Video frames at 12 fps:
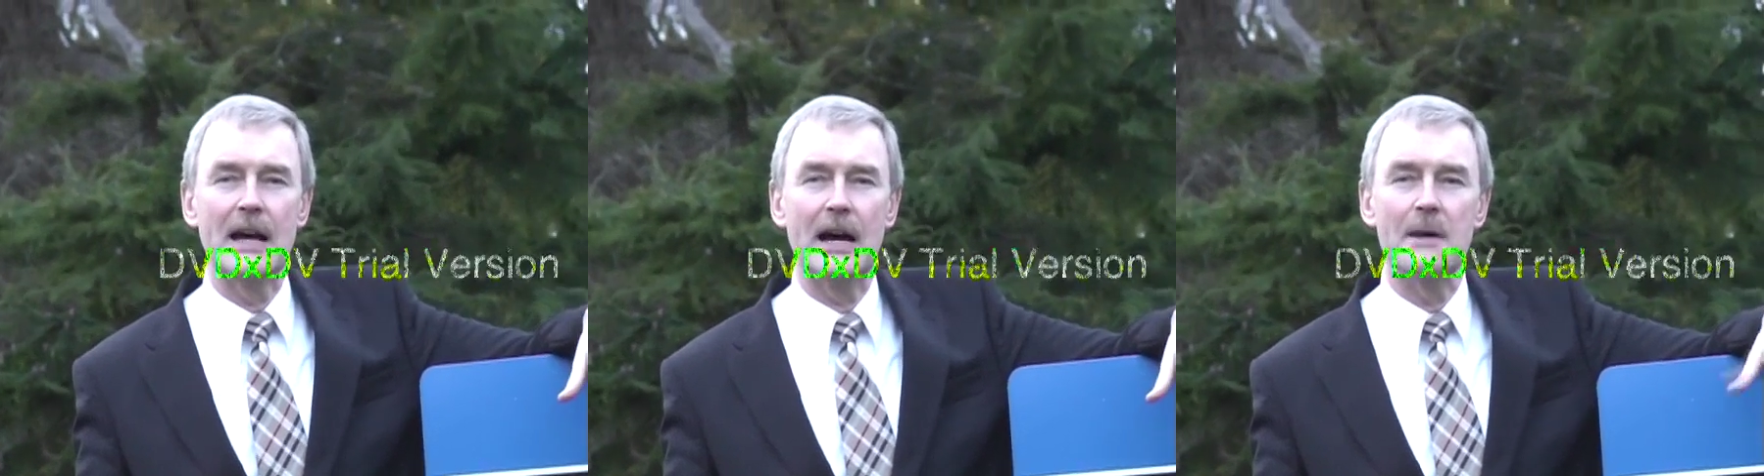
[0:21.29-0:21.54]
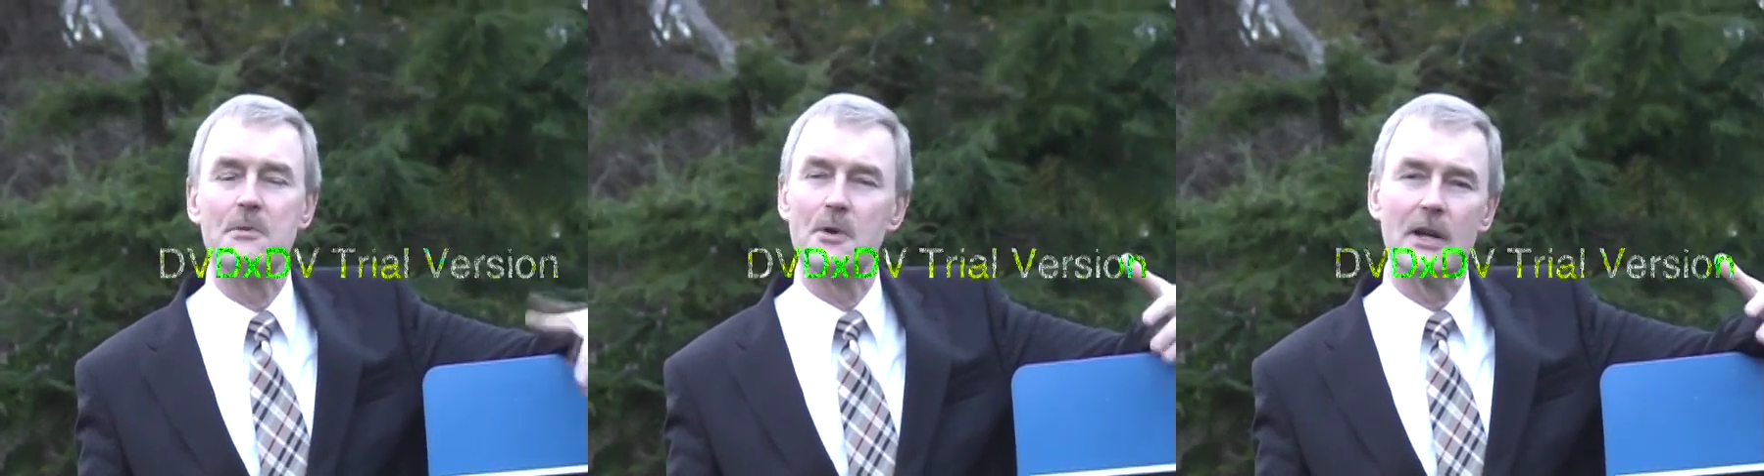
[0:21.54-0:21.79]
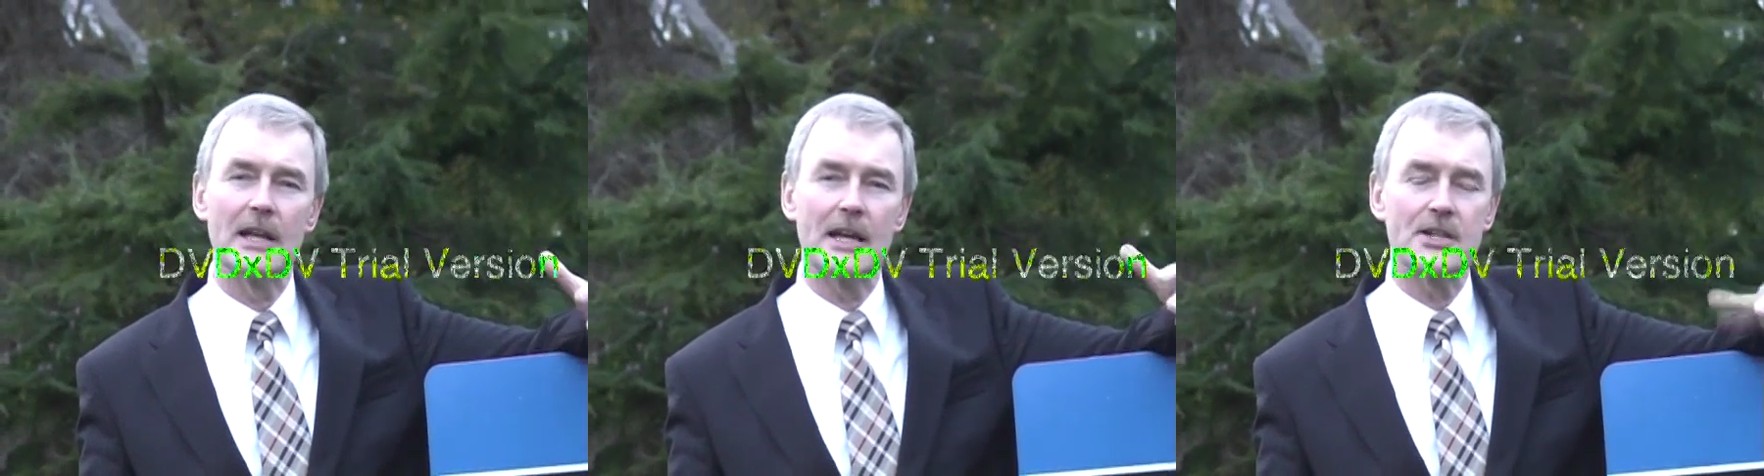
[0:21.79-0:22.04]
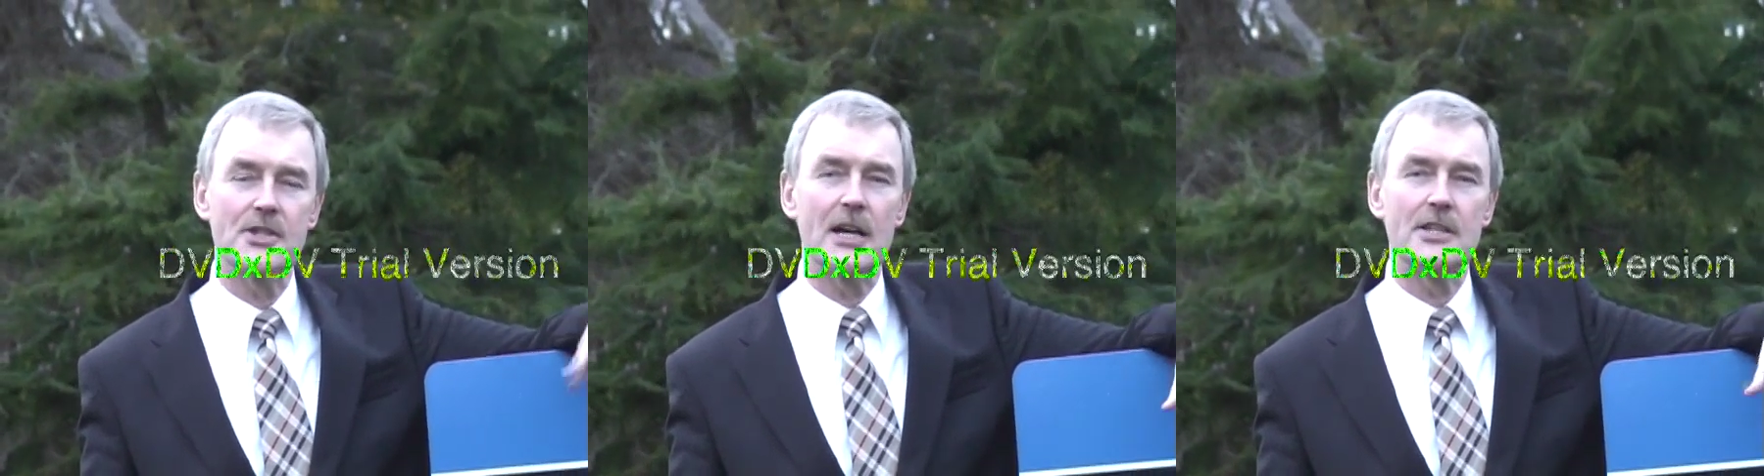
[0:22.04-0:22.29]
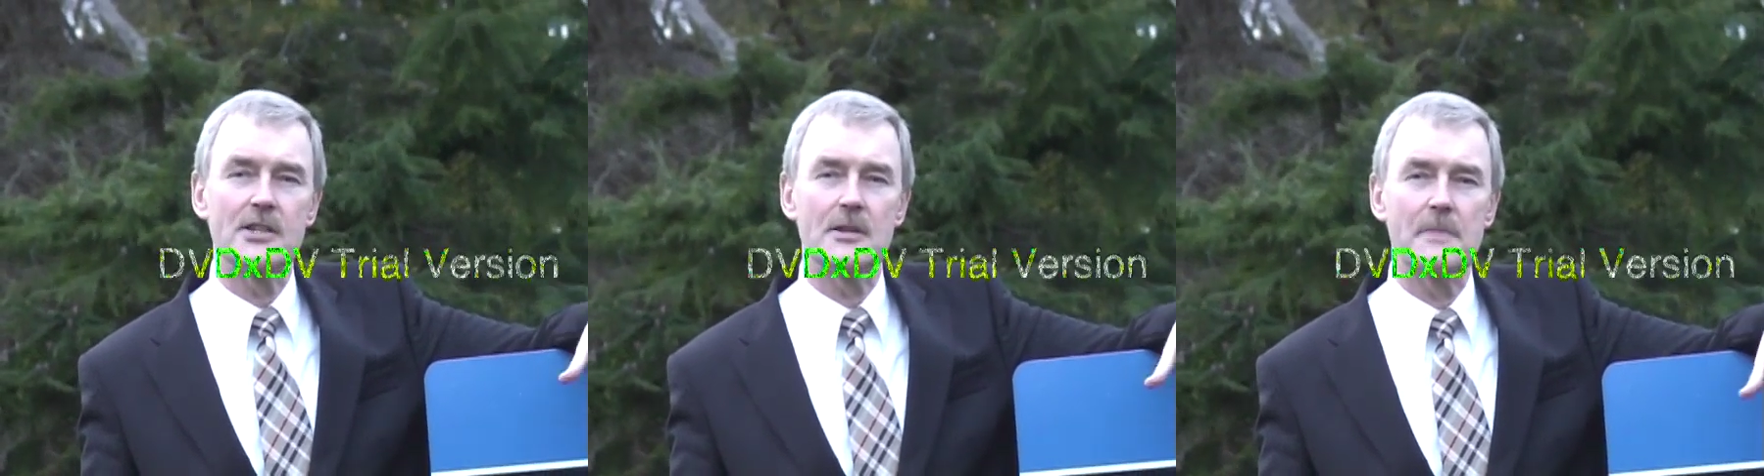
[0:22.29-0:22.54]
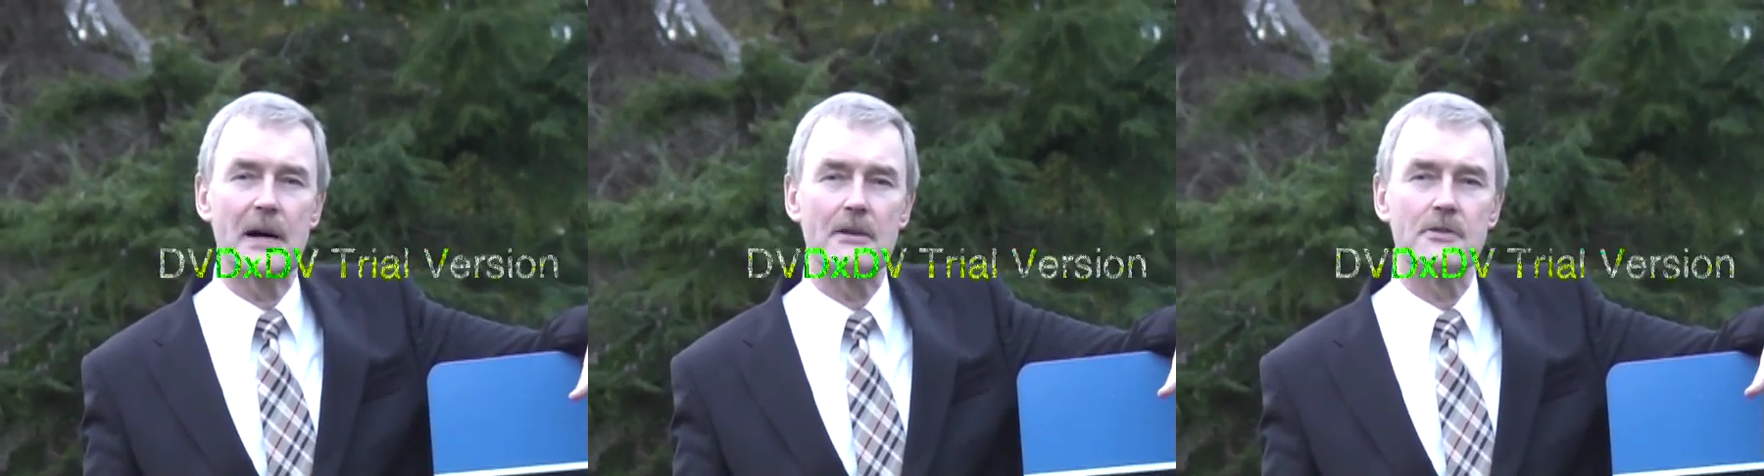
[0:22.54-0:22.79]
I'm really excited
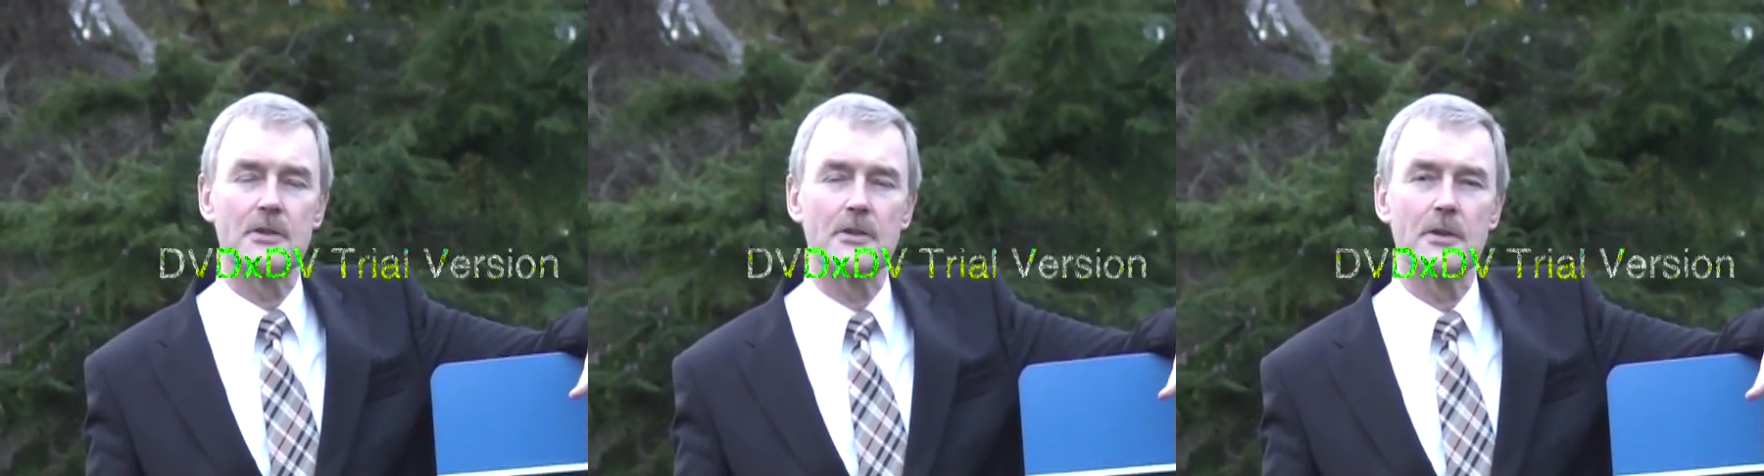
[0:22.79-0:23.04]
about